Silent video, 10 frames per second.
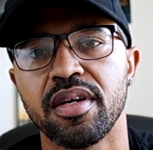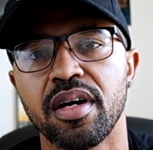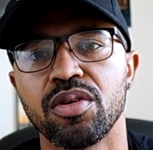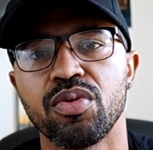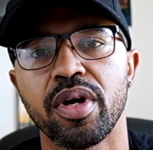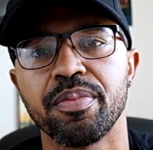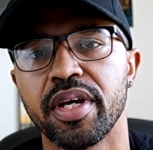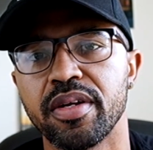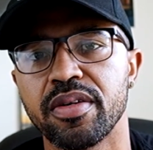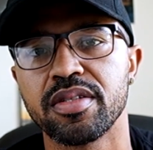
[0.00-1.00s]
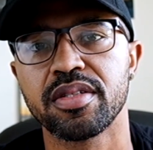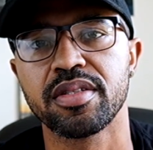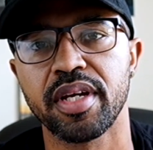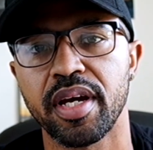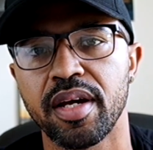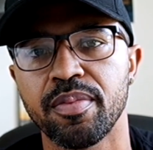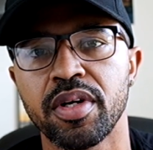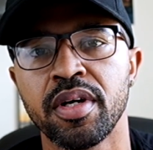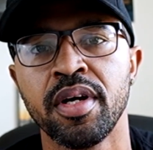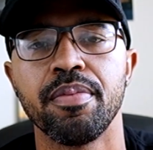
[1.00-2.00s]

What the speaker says: a great beginner's camera,